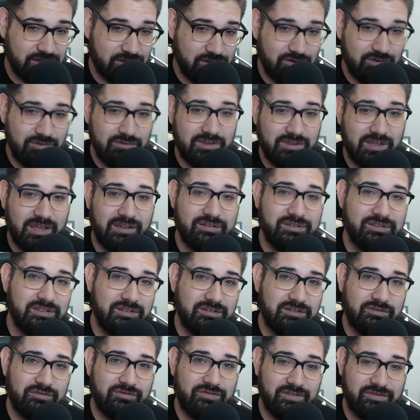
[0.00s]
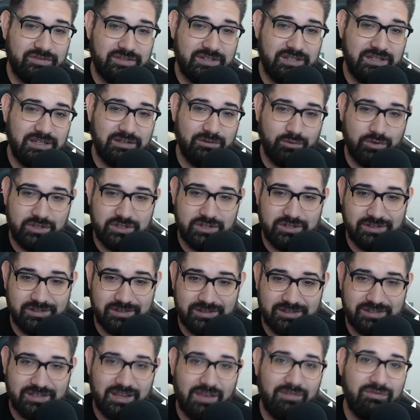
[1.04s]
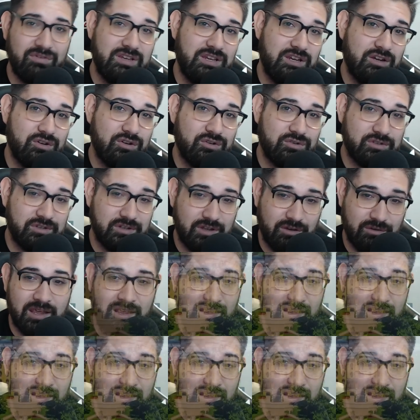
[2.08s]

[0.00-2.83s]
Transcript: two thousand fifteen, which is seven years ago,